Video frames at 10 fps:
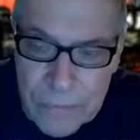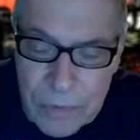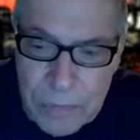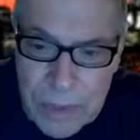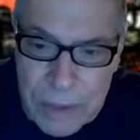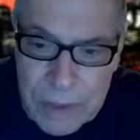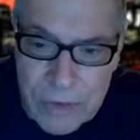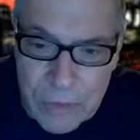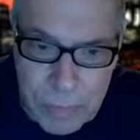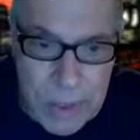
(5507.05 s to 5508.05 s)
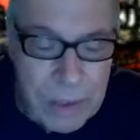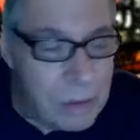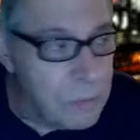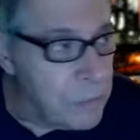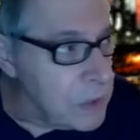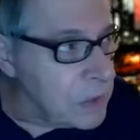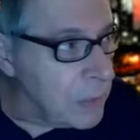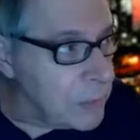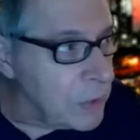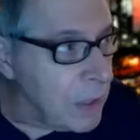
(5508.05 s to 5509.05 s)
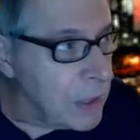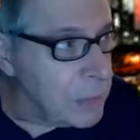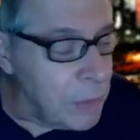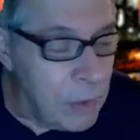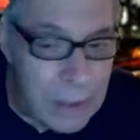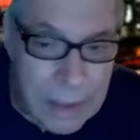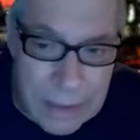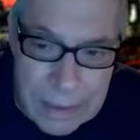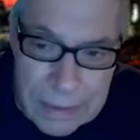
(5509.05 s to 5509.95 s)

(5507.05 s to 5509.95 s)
to be the speaker for the Democratic Party.